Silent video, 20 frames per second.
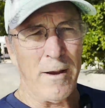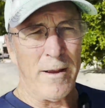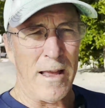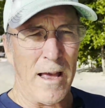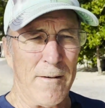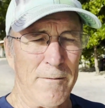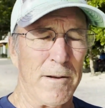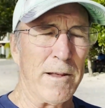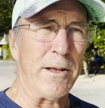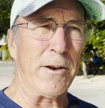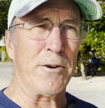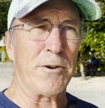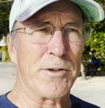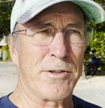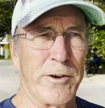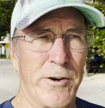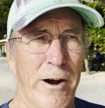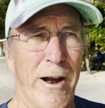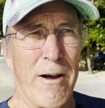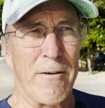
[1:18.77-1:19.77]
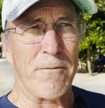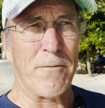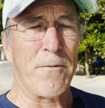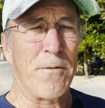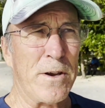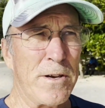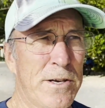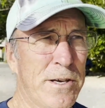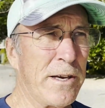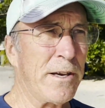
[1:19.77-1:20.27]
you have leaders that are out
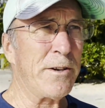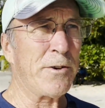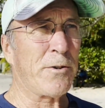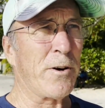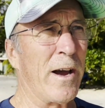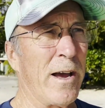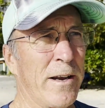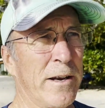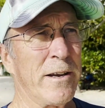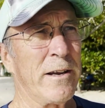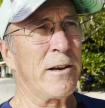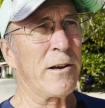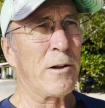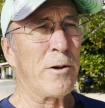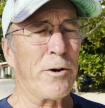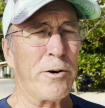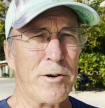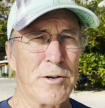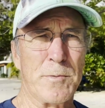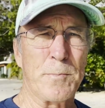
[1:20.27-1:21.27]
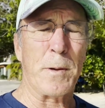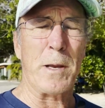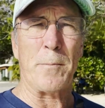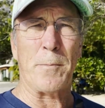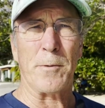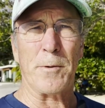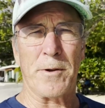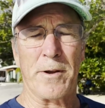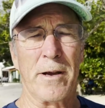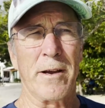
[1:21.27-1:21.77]
fishing trying to encourage
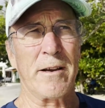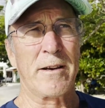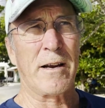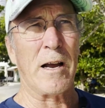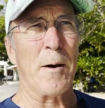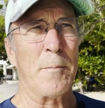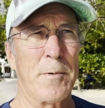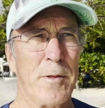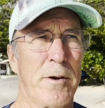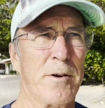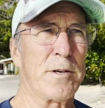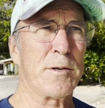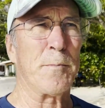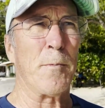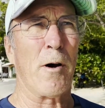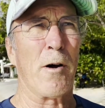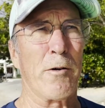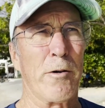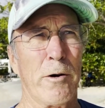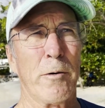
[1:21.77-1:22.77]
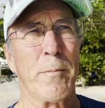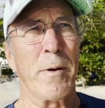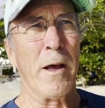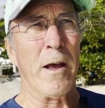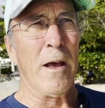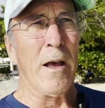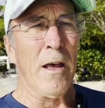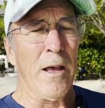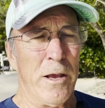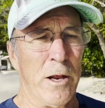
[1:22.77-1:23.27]
people to come to their small group.
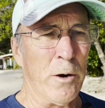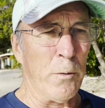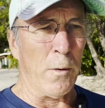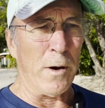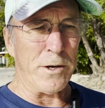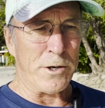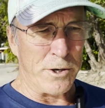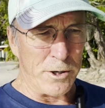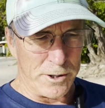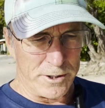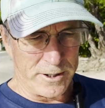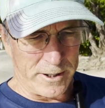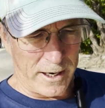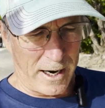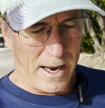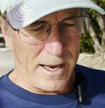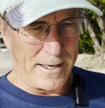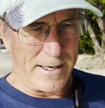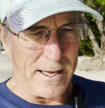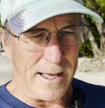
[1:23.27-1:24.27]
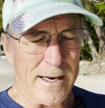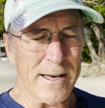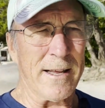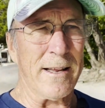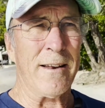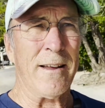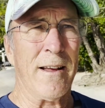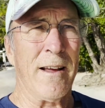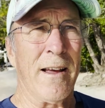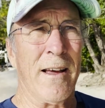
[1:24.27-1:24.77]
One church that I
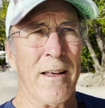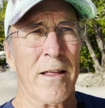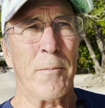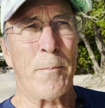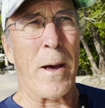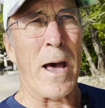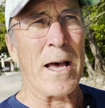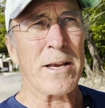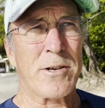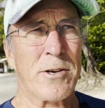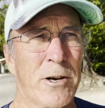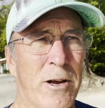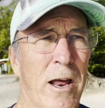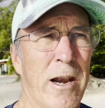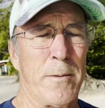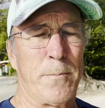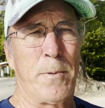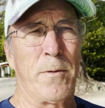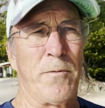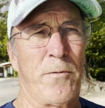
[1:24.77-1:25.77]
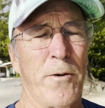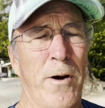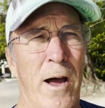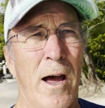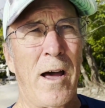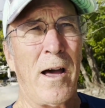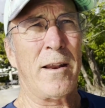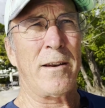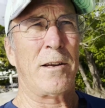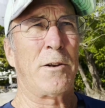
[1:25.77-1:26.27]
attended, the pastor got up in
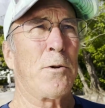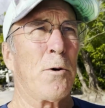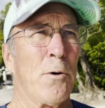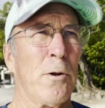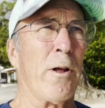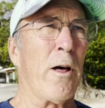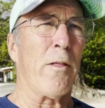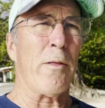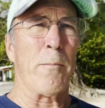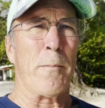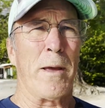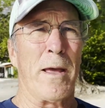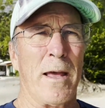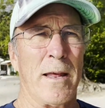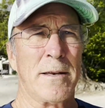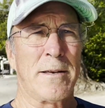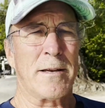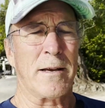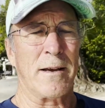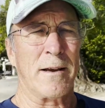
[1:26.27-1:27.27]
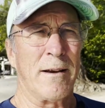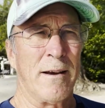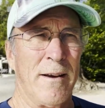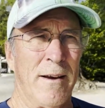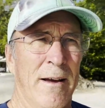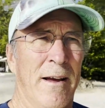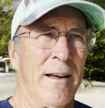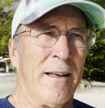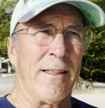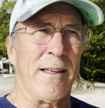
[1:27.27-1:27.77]
front, he told all the men
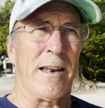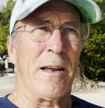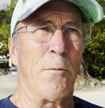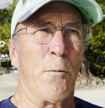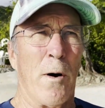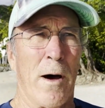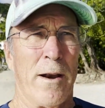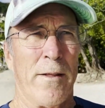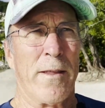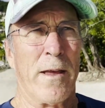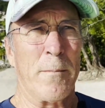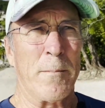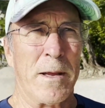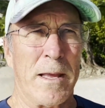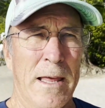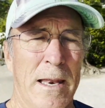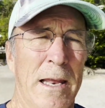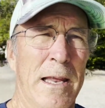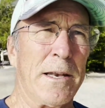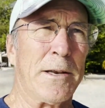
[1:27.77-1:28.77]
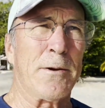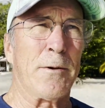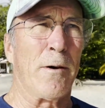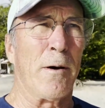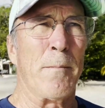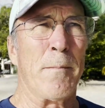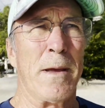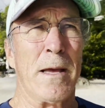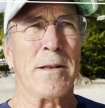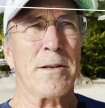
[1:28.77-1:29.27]
that he wanted them to get into
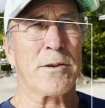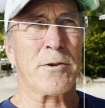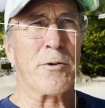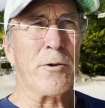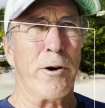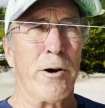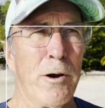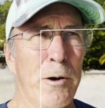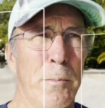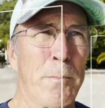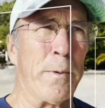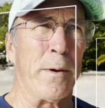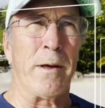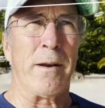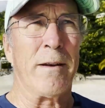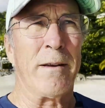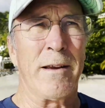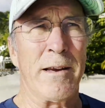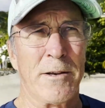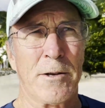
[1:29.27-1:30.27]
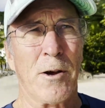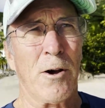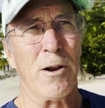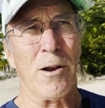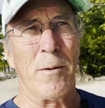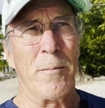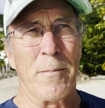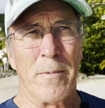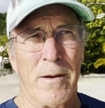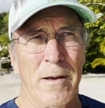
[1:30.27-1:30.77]
a men's group, and he
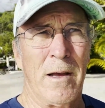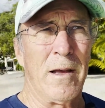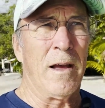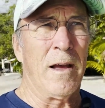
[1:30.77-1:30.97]
told them